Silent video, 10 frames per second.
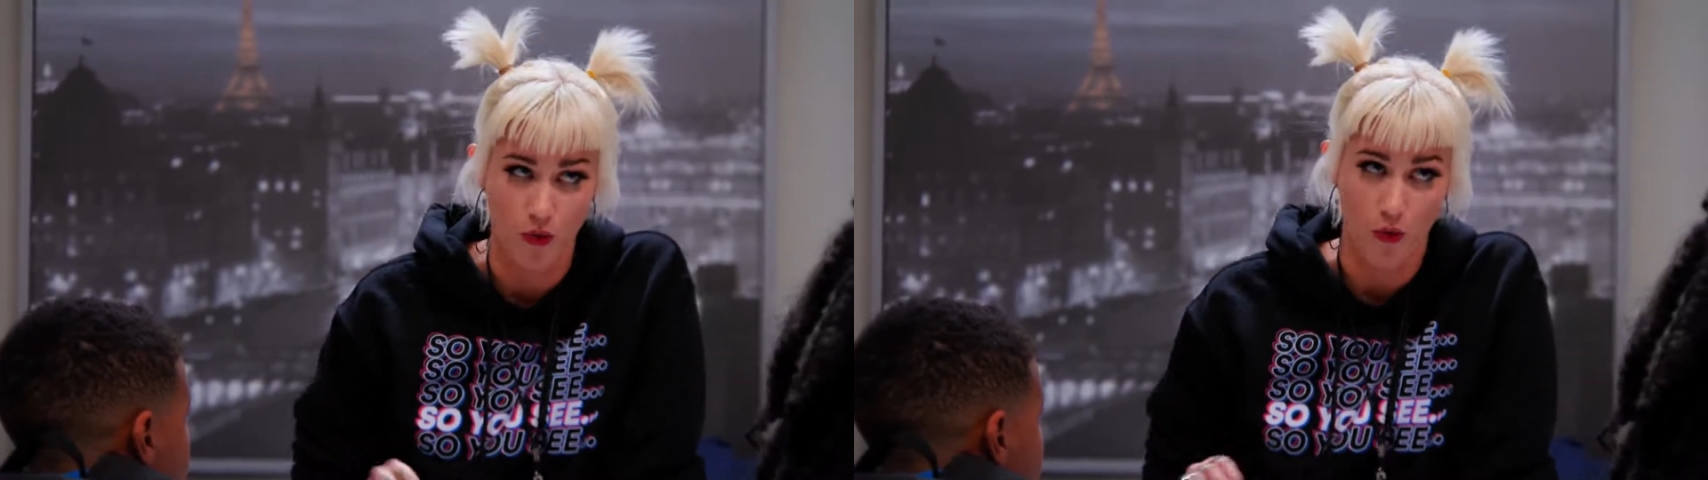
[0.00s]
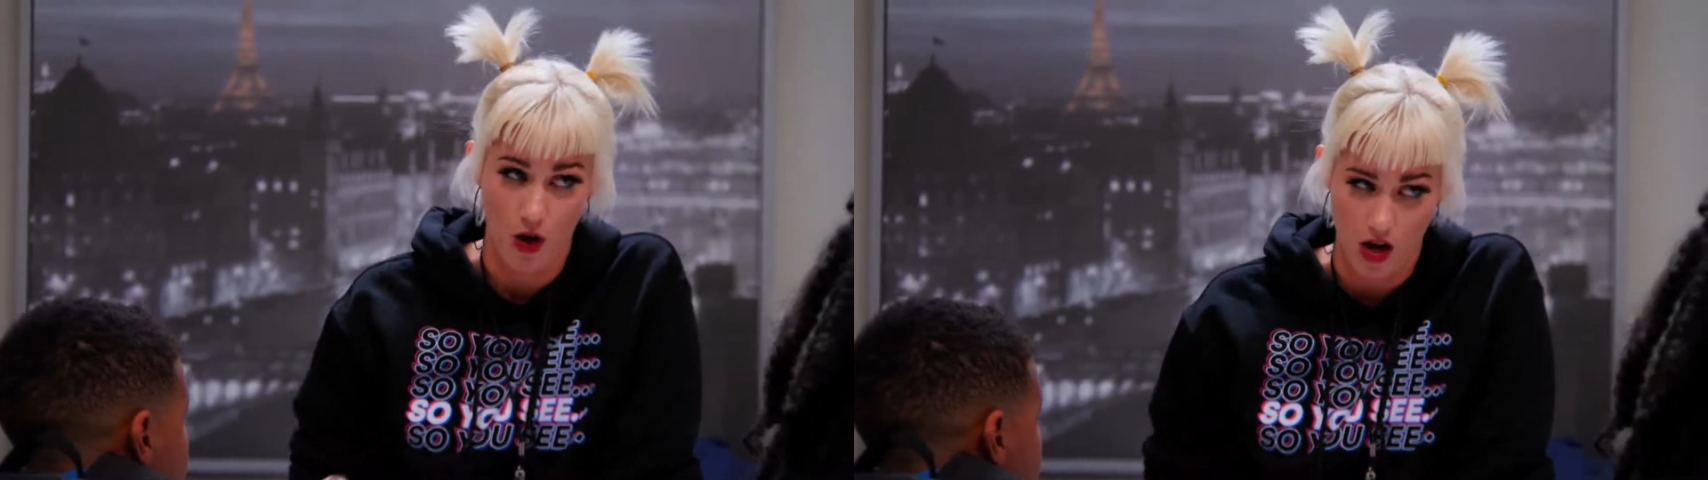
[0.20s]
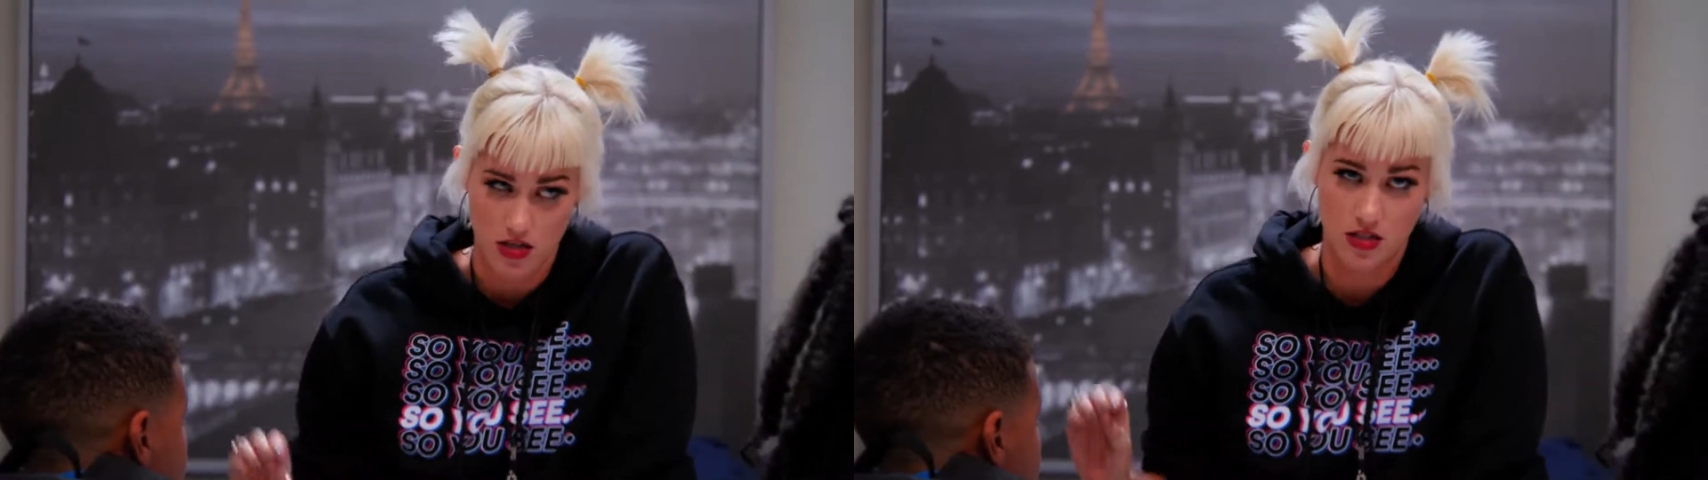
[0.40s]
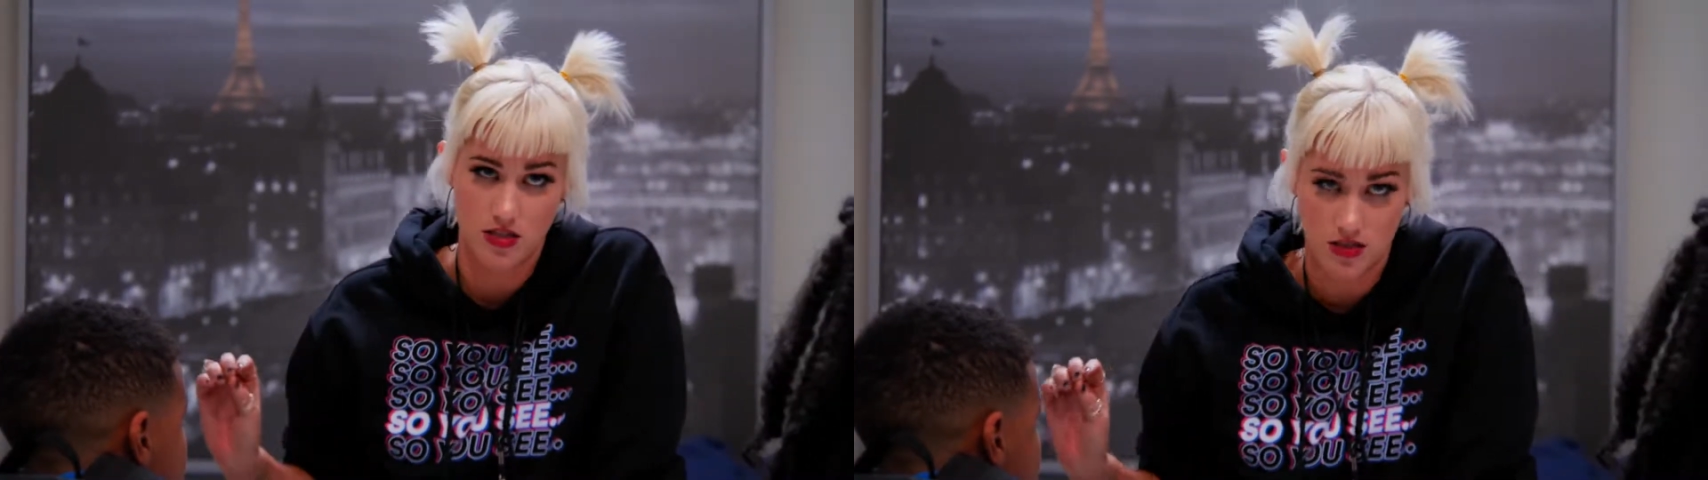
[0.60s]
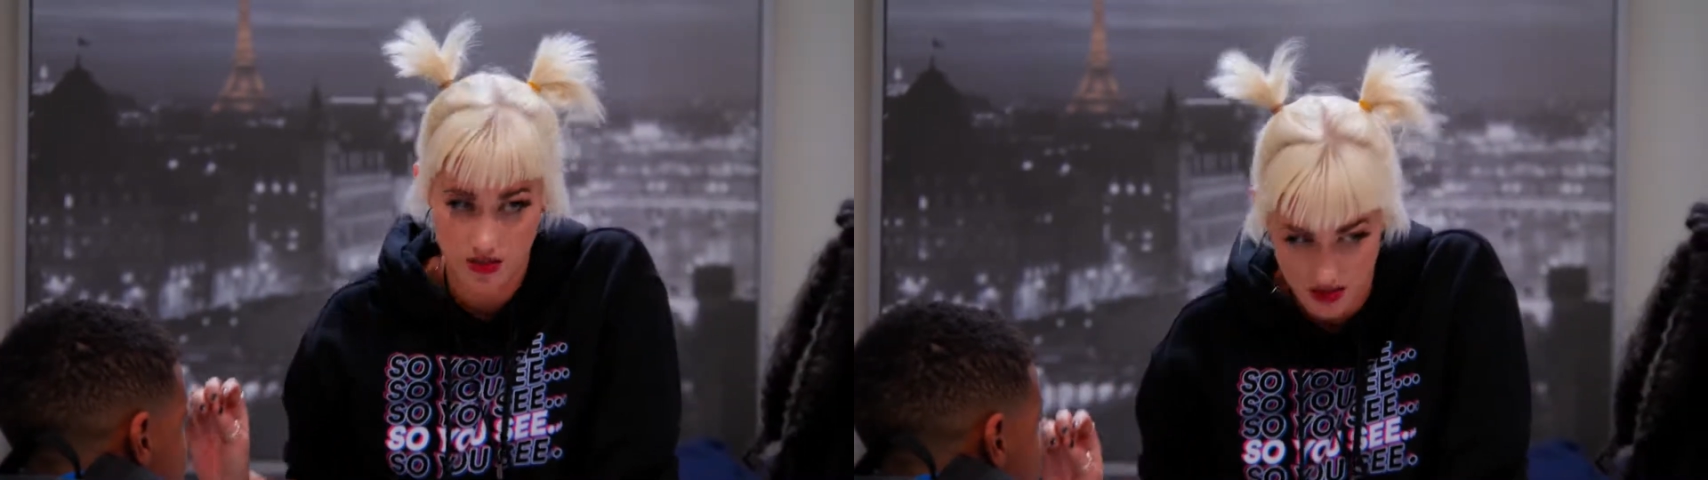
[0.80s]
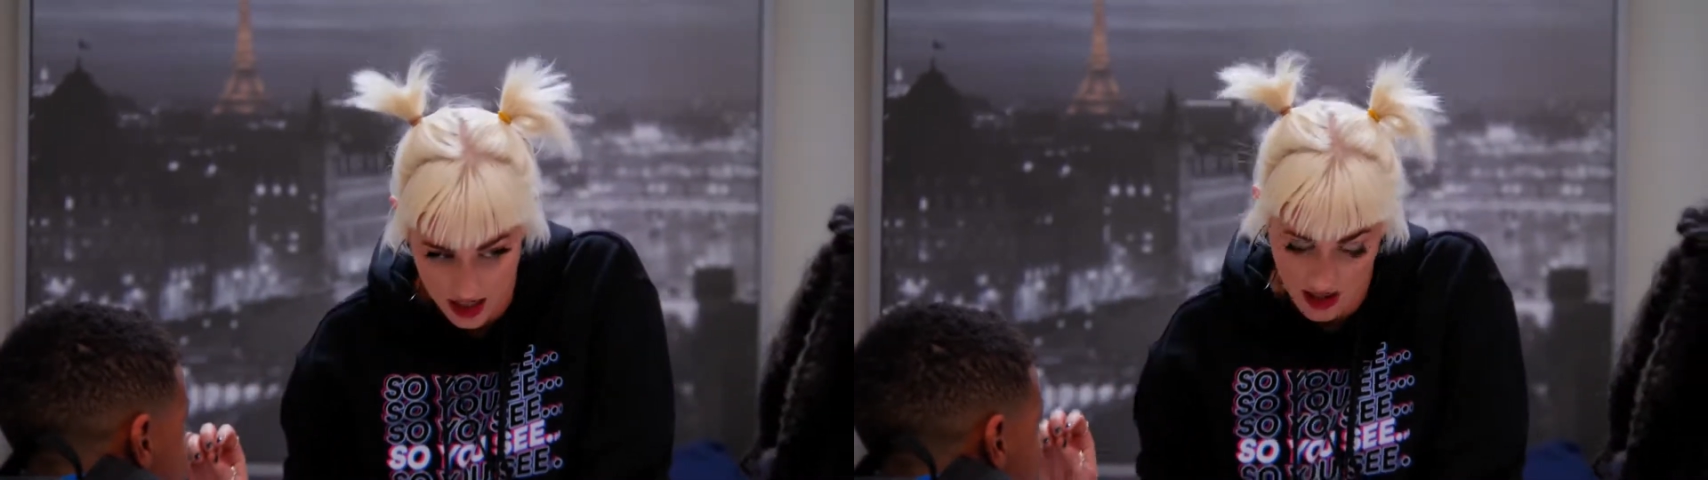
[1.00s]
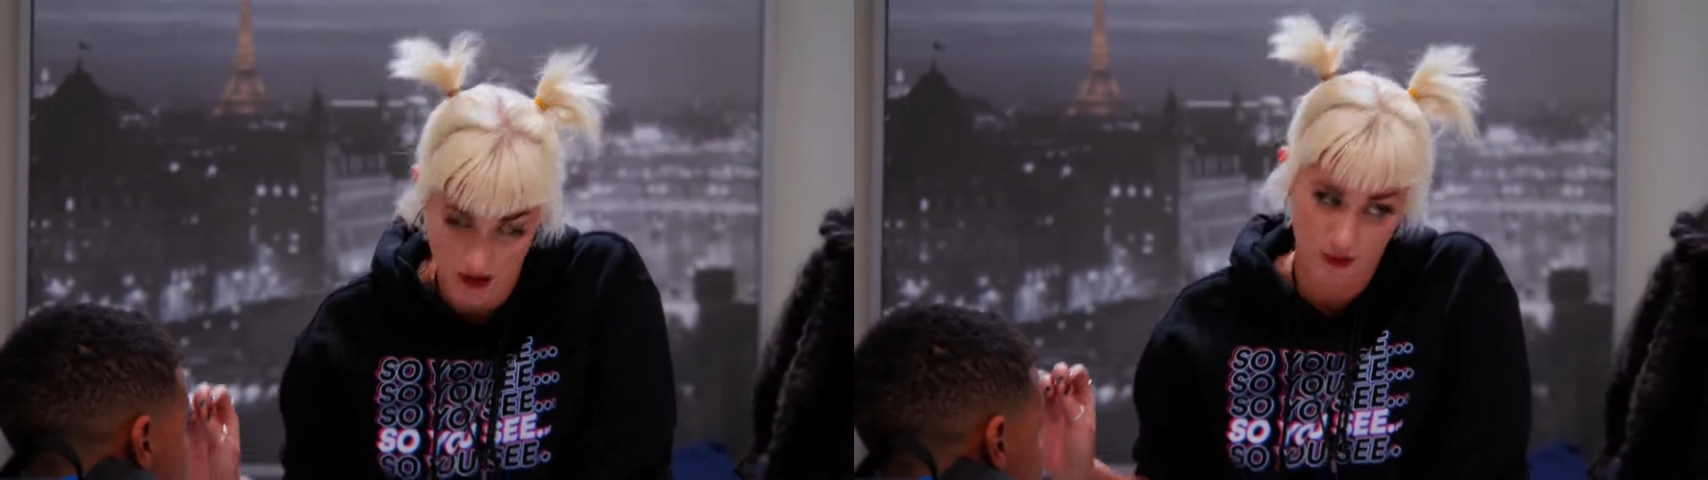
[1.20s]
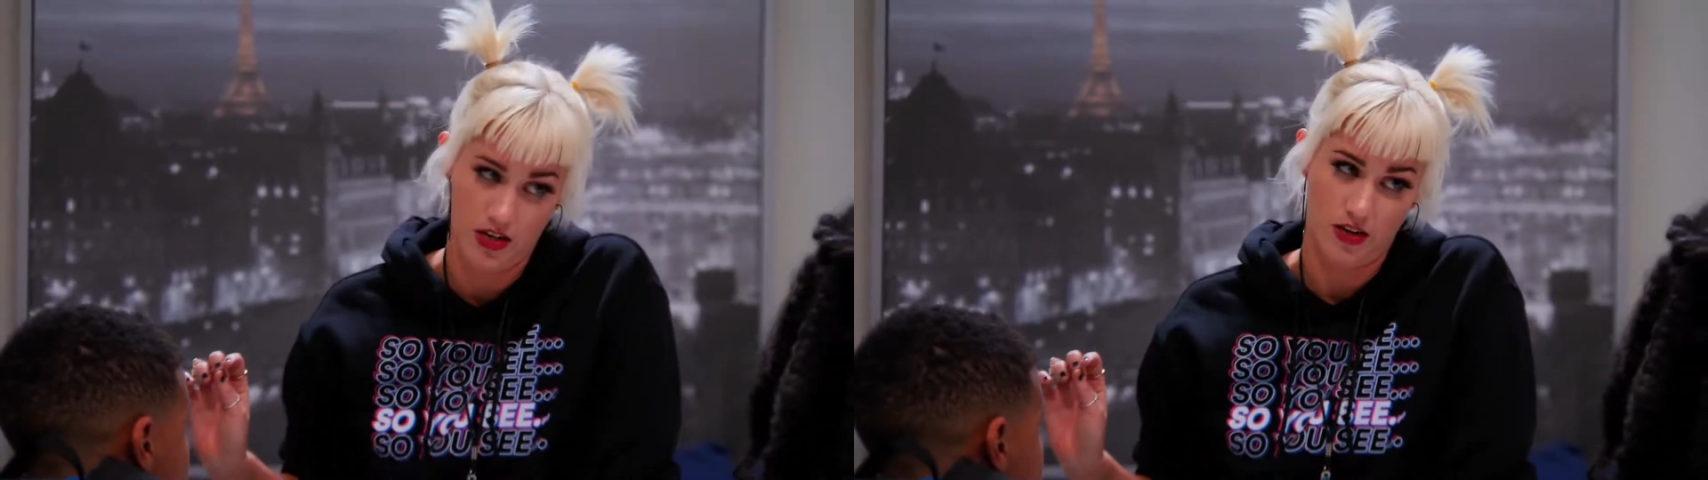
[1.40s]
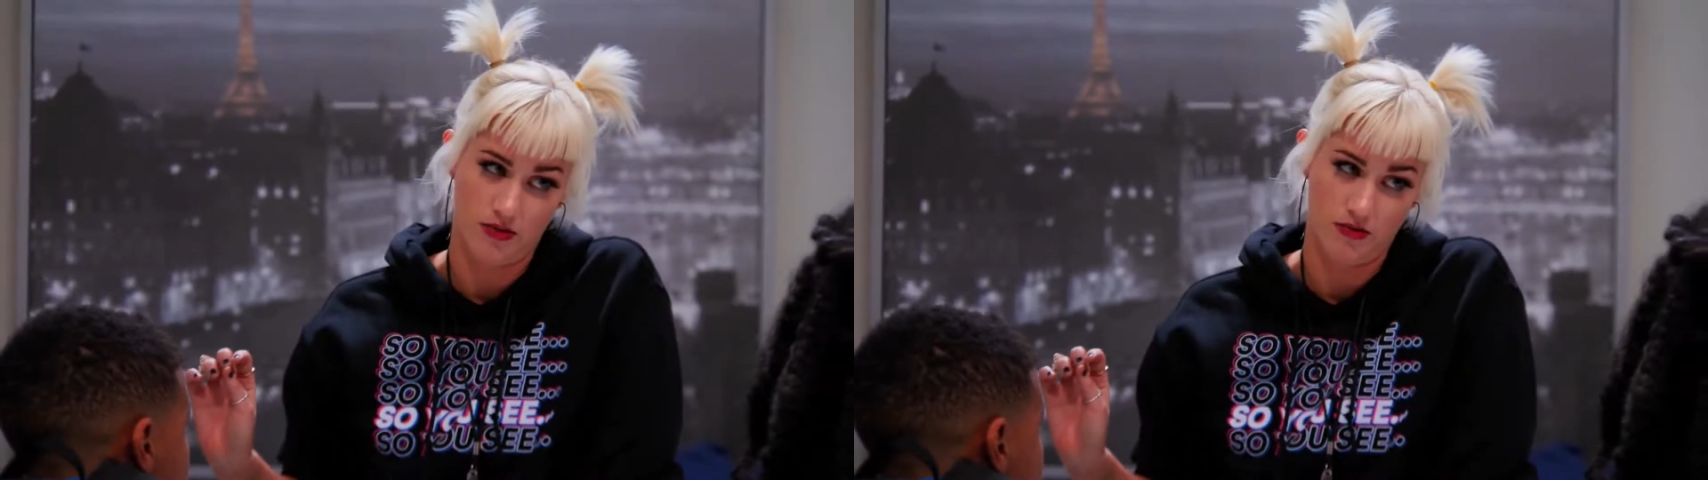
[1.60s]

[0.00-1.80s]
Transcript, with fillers: want to help you.